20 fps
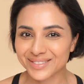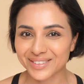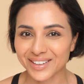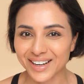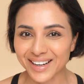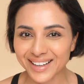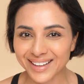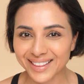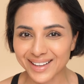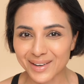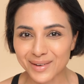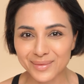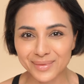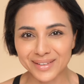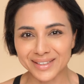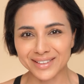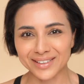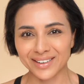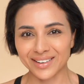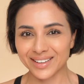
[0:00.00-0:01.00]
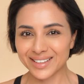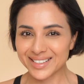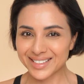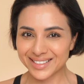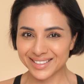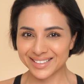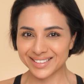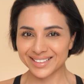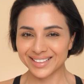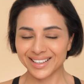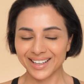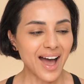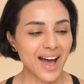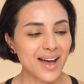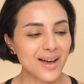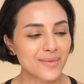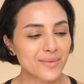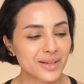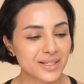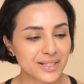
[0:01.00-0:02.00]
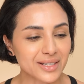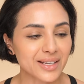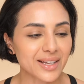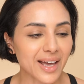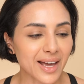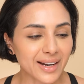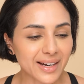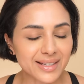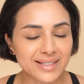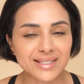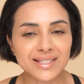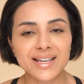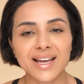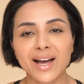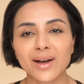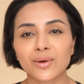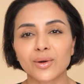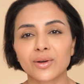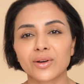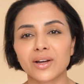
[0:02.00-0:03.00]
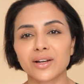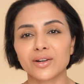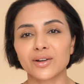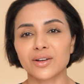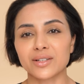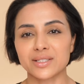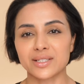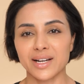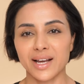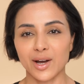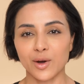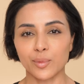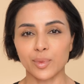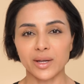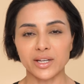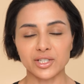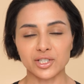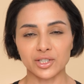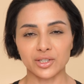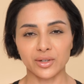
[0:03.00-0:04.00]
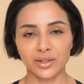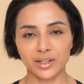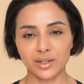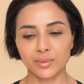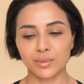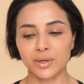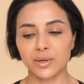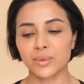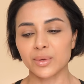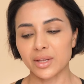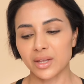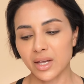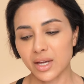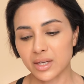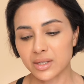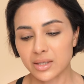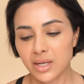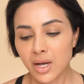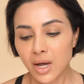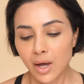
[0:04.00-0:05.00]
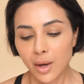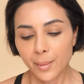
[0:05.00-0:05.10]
right? That would be nice. So yeah, let's see how long I last and how patient I can be with this.